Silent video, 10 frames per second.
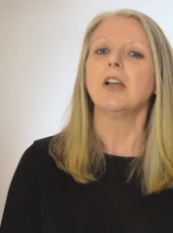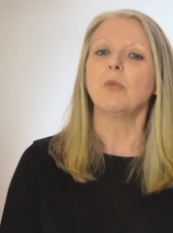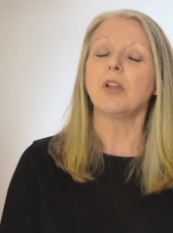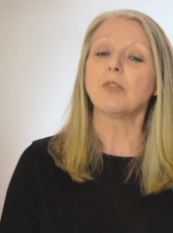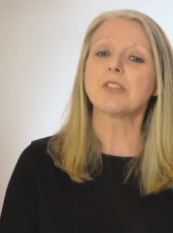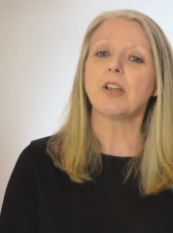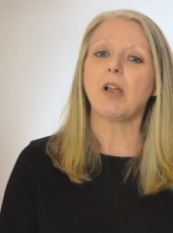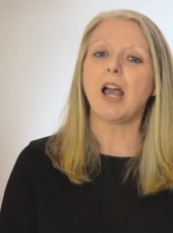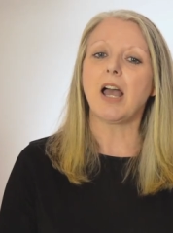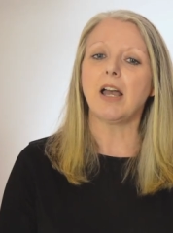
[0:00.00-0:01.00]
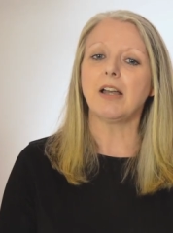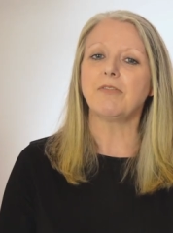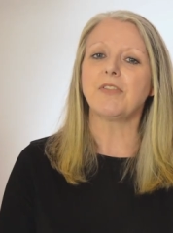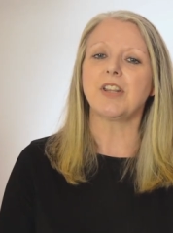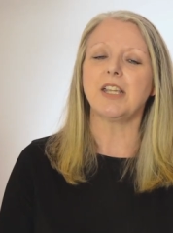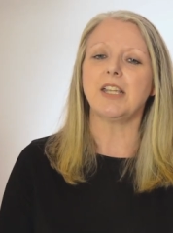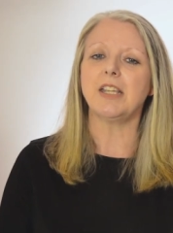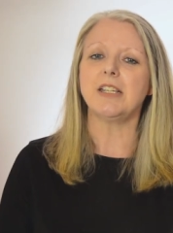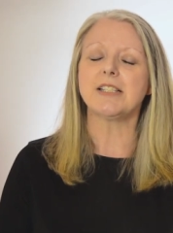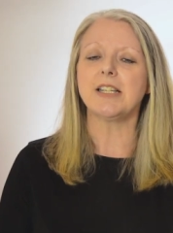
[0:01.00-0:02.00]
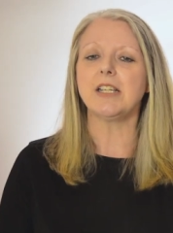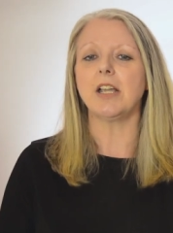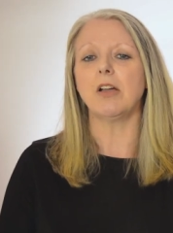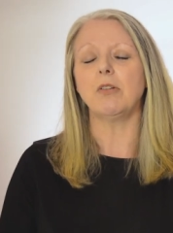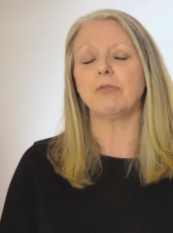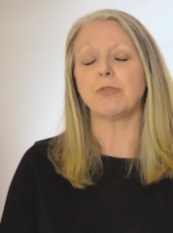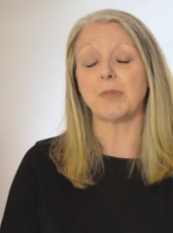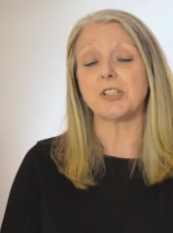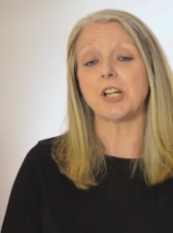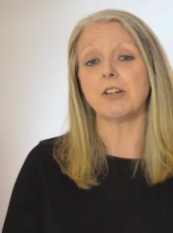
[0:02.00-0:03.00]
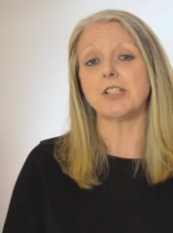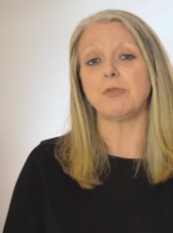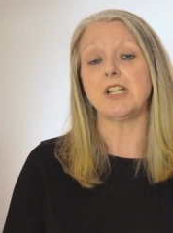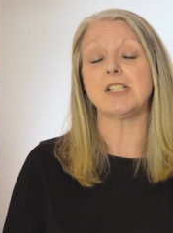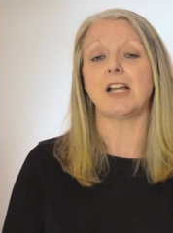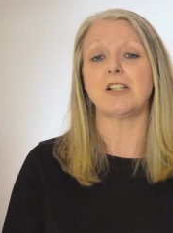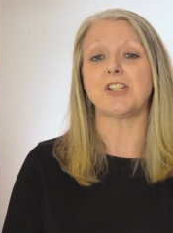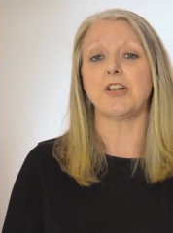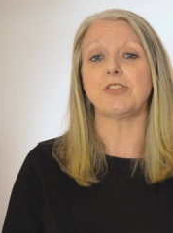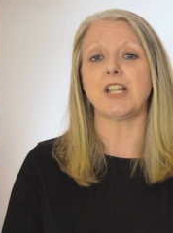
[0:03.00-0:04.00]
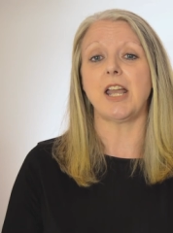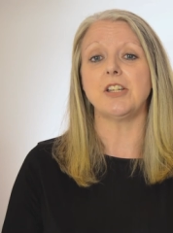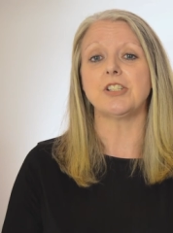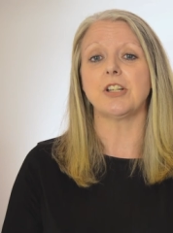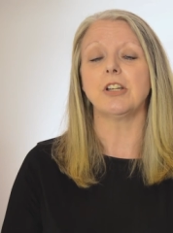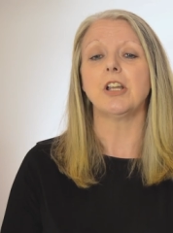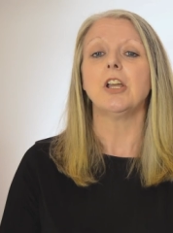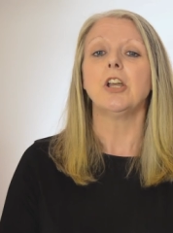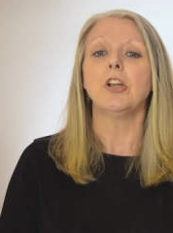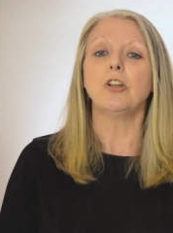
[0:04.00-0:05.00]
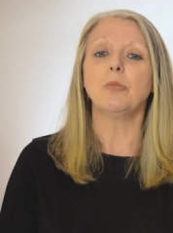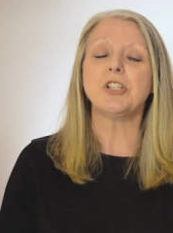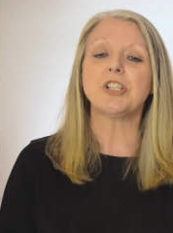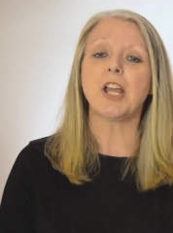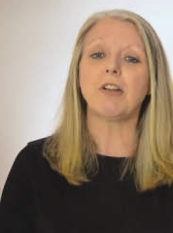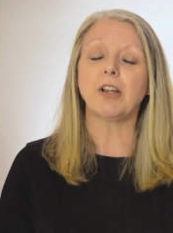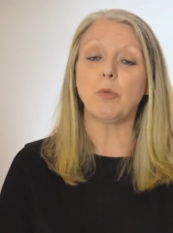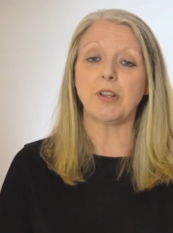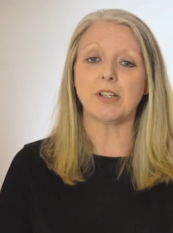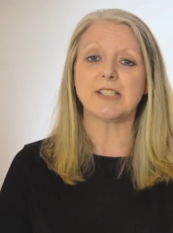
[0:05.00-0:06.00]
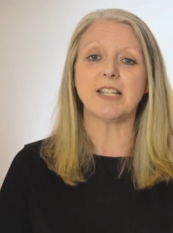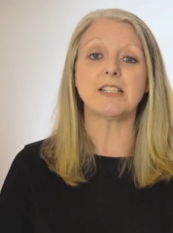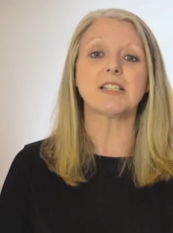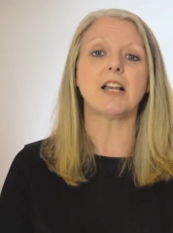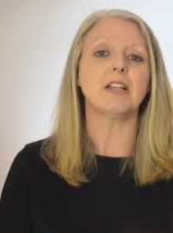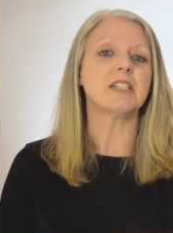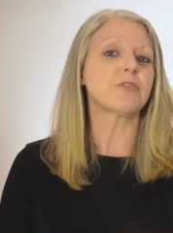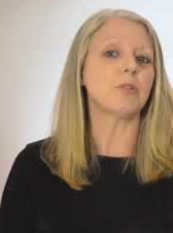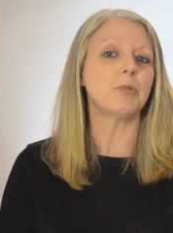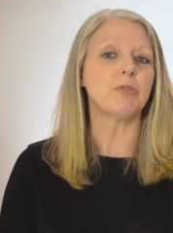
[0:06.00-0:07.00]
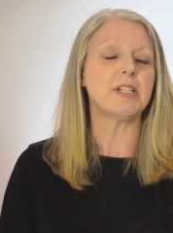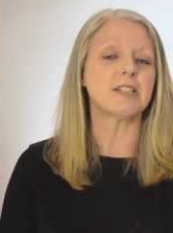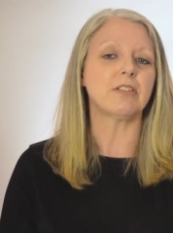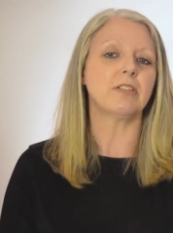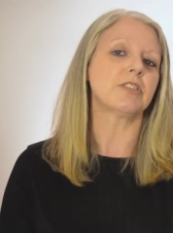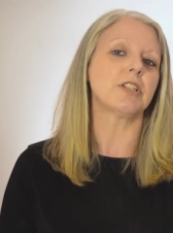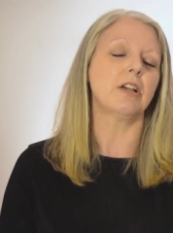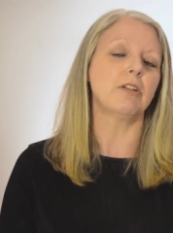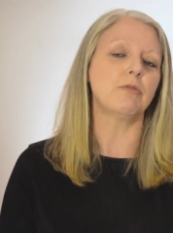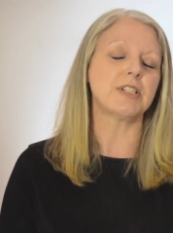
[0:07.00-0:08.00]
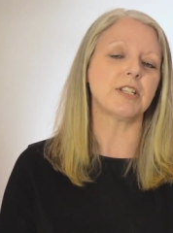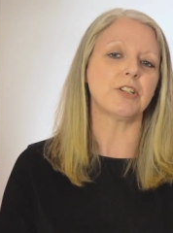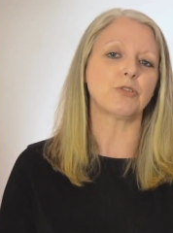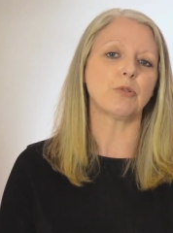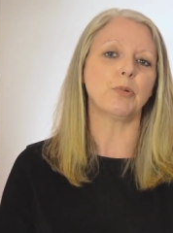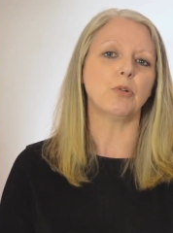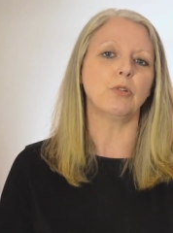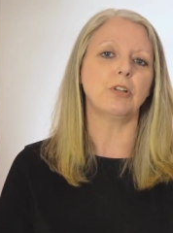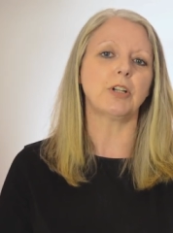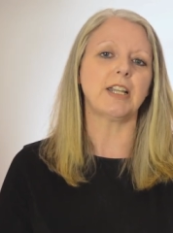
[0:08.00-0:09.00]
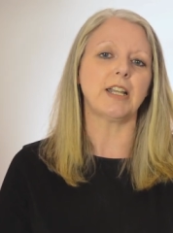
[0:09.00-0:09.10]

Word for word: We also have the CEO from the Charity Retail Association who'll be sharing with us insights from a recent uh, research report looking